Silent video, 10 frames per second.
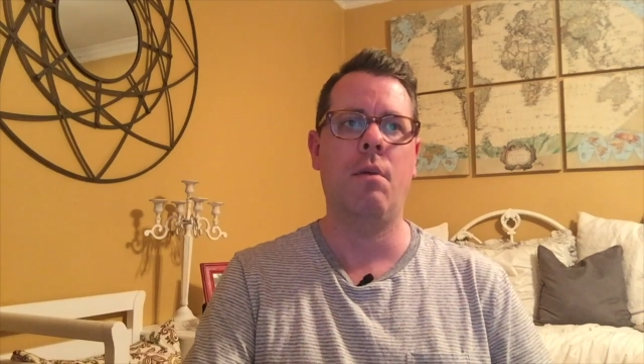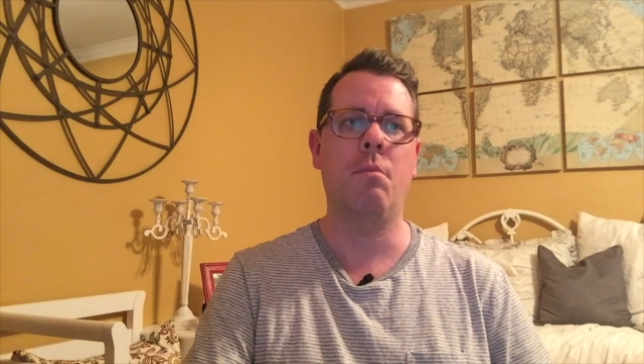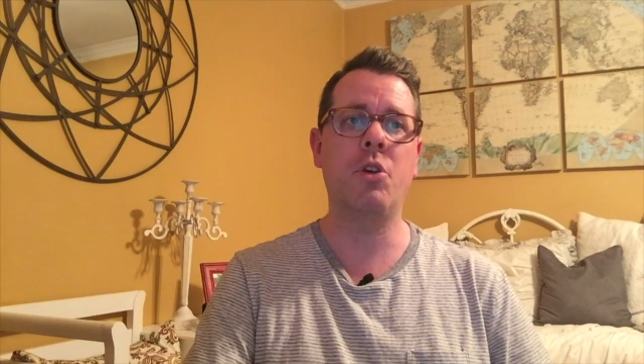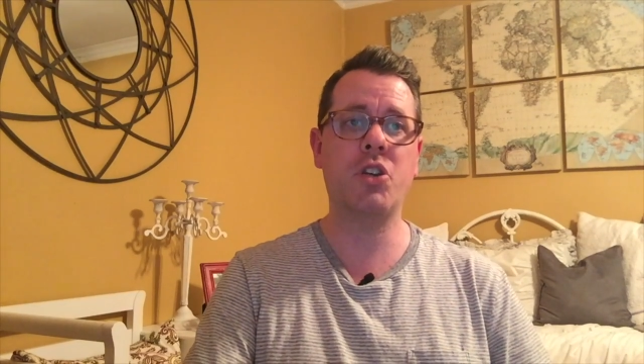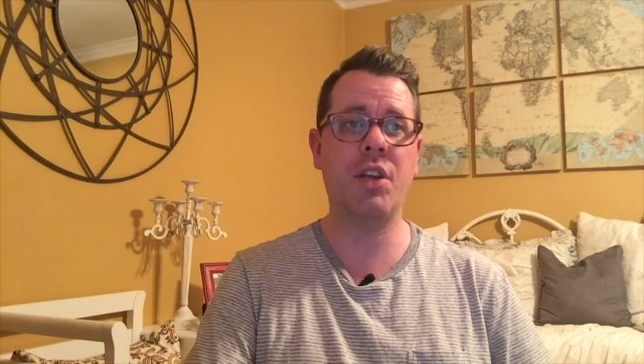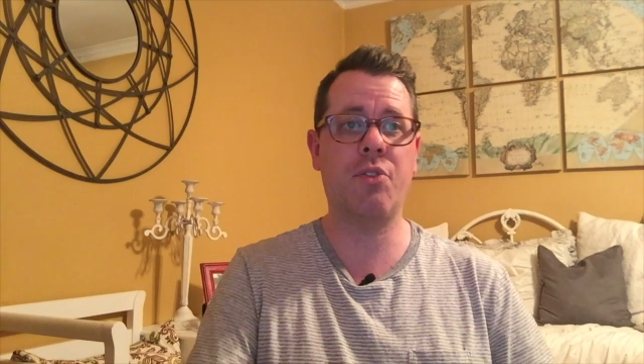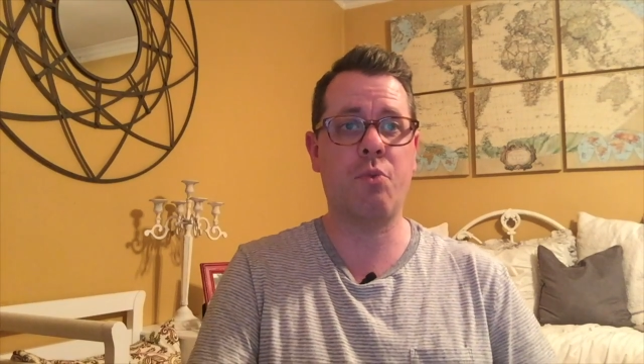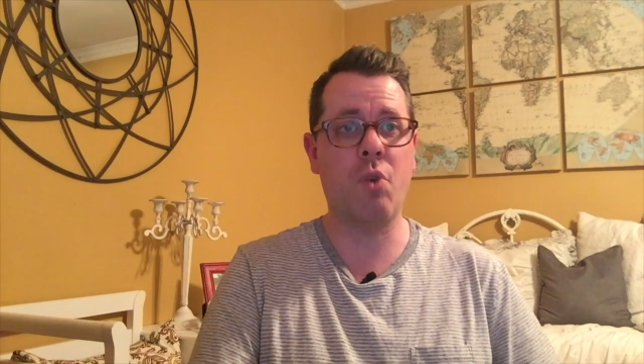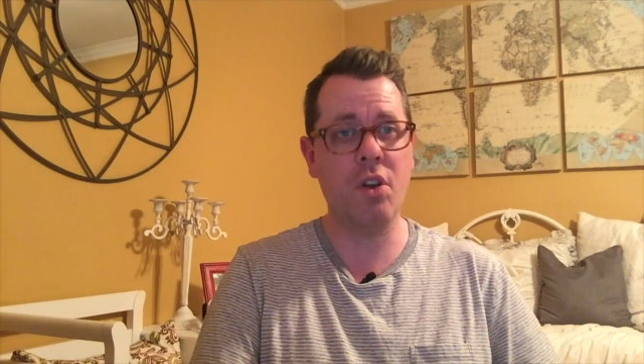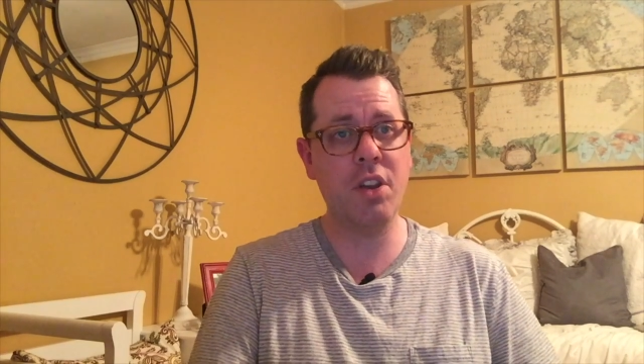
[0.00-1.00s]
Michigan's
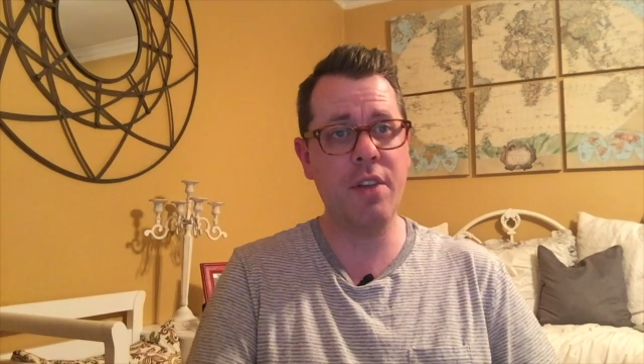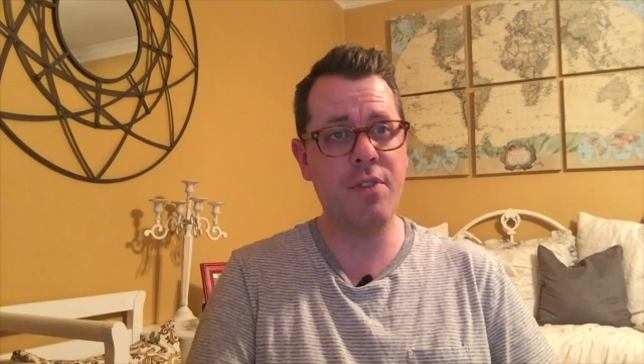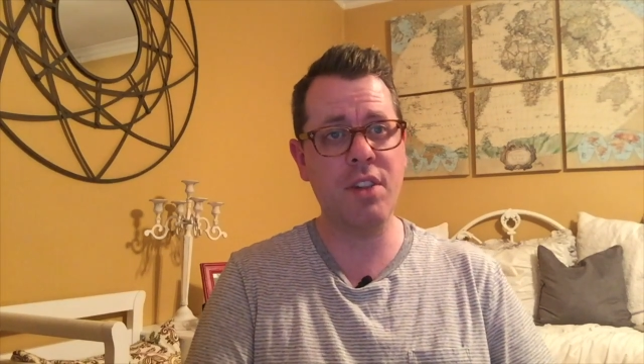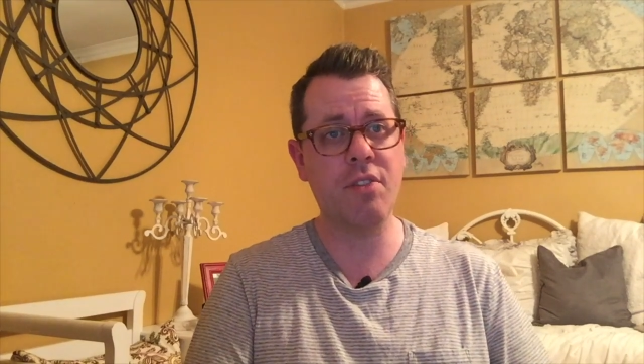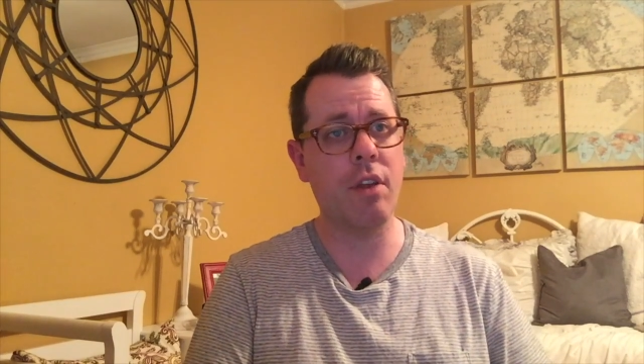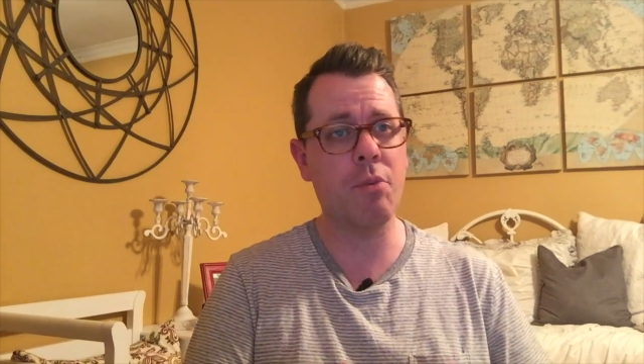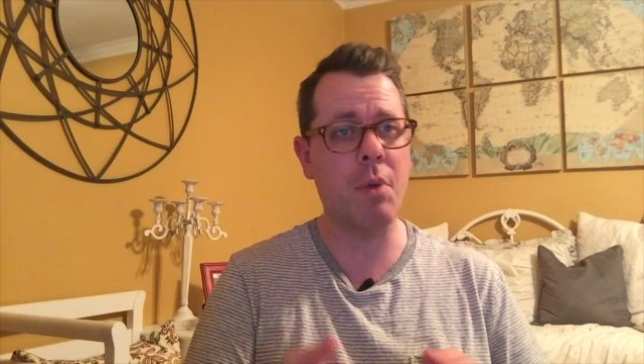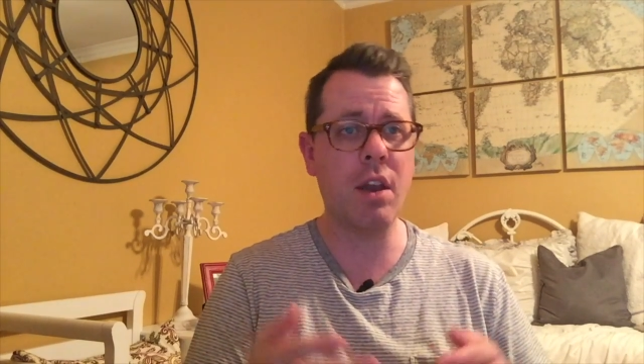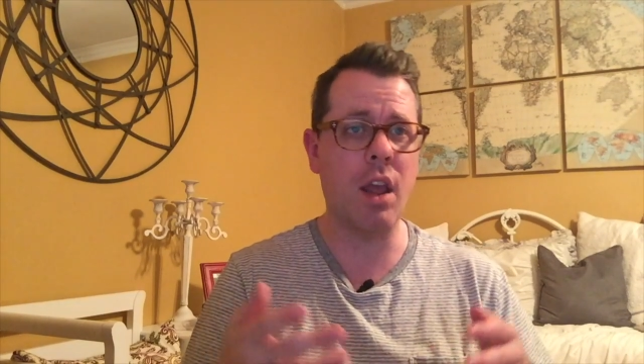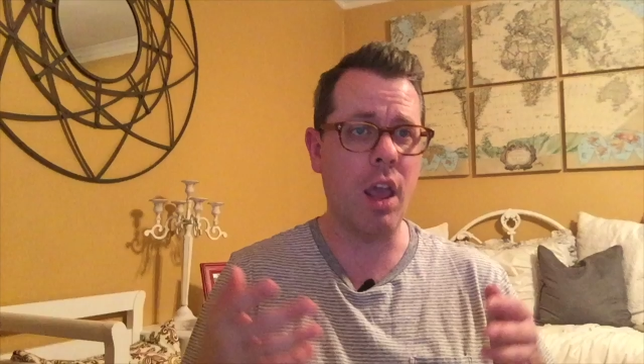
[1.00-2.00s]
run defense has
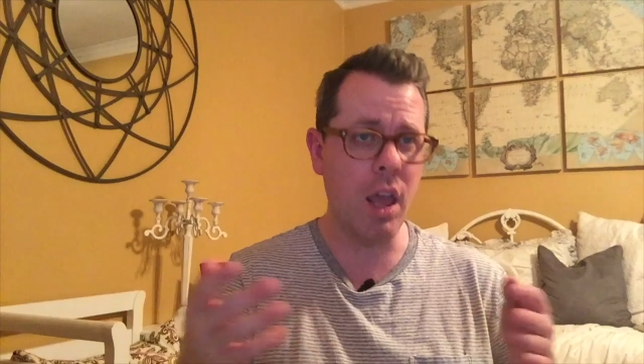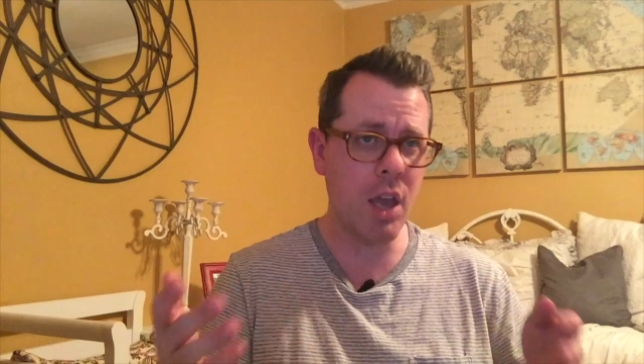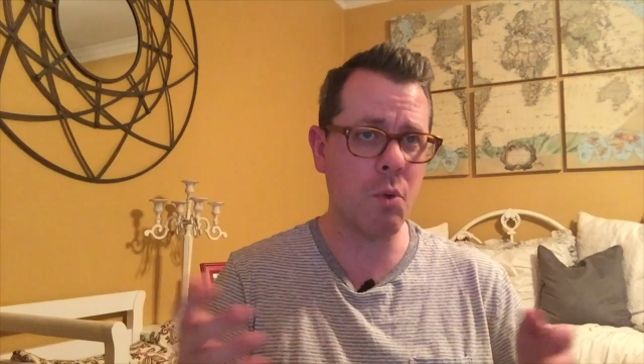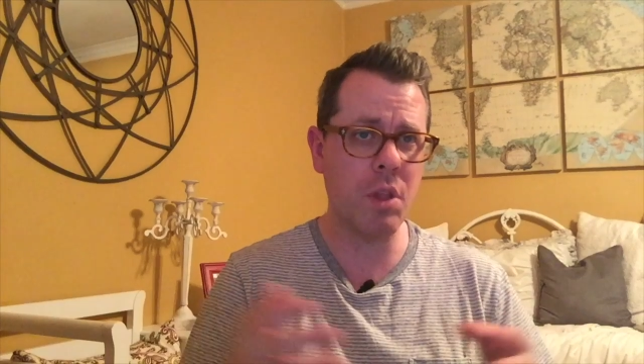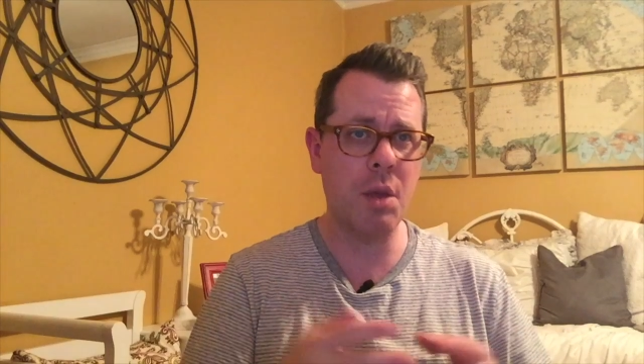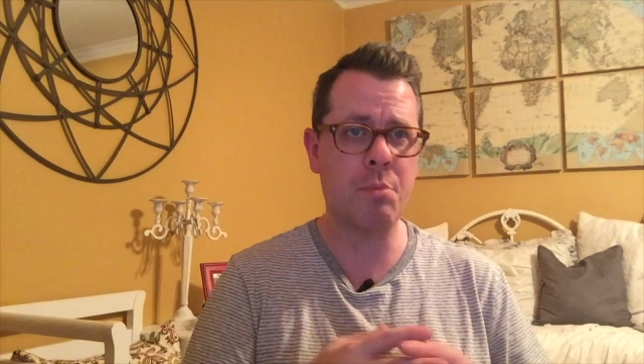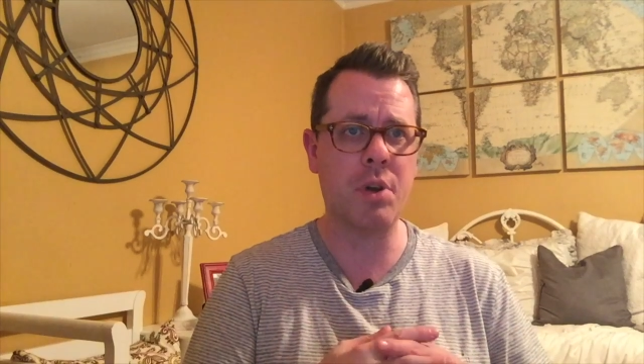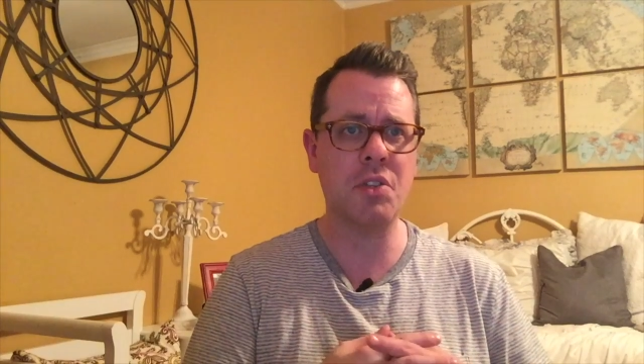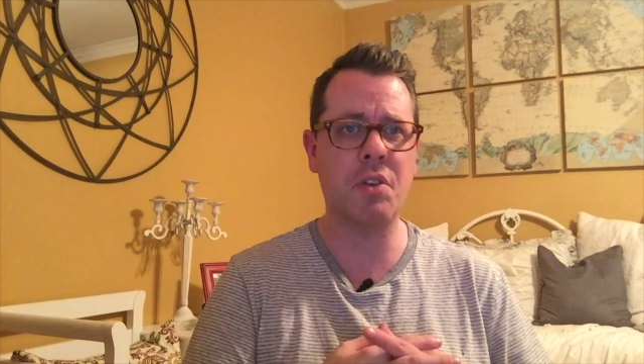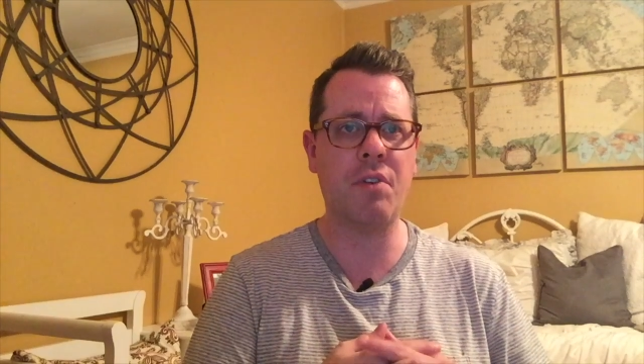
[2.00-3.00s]
been equally
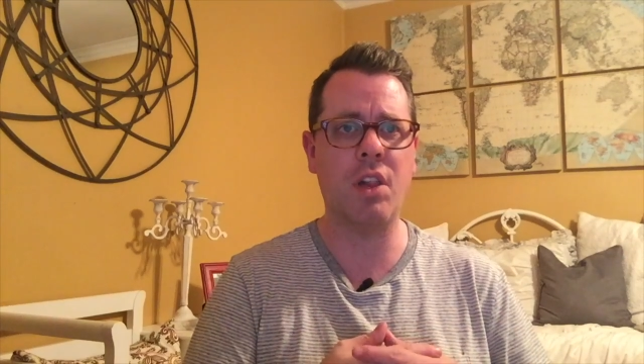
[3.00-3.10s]
impressive,